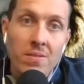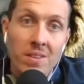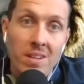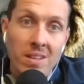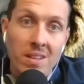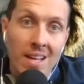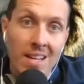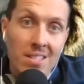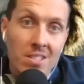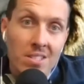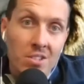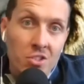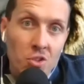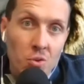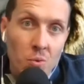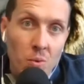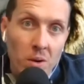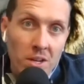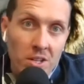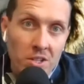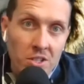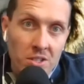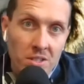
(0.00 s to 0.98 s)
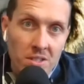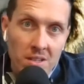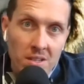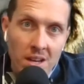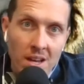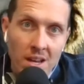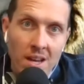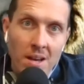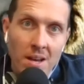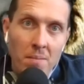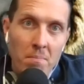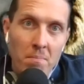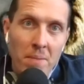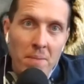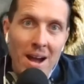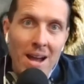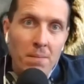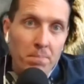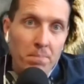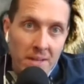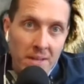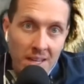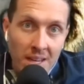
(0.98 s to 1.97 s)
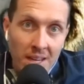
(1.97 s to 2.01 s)
And in that situation, by
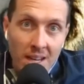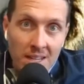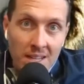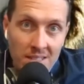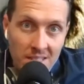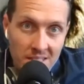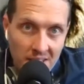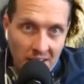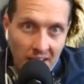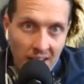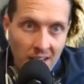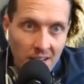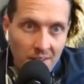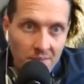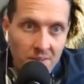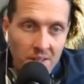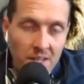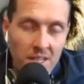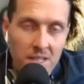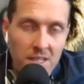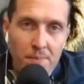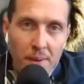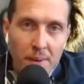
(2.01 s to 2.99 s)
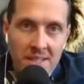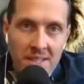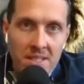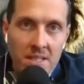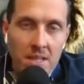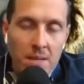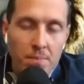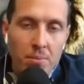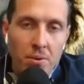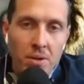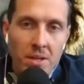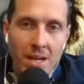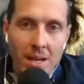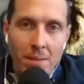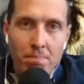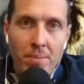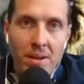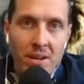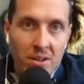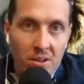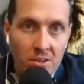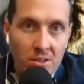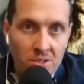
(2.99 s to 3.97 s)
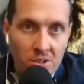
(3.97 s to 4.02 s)
being saved, he's basically putting a
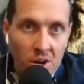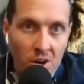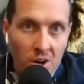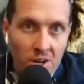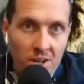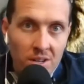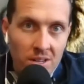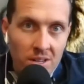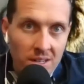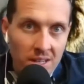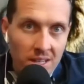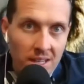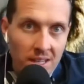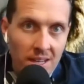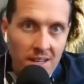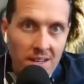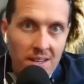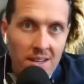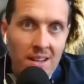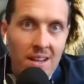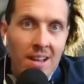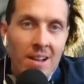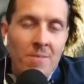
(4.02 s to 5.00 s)
bigger target on the kid.